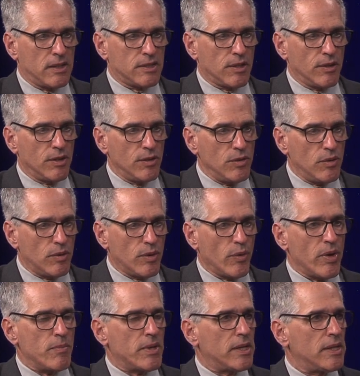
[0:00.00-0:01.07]
so the new
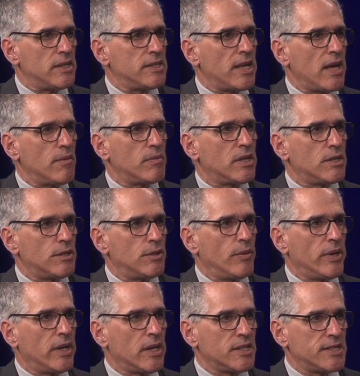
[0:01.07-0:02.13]
agreement is aimed at
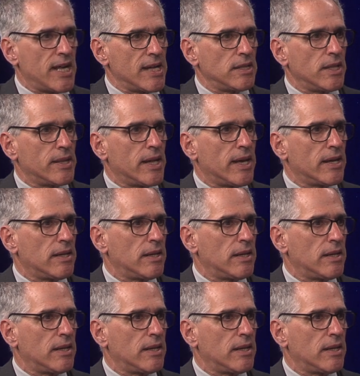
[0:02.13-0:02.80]
doing exactly that,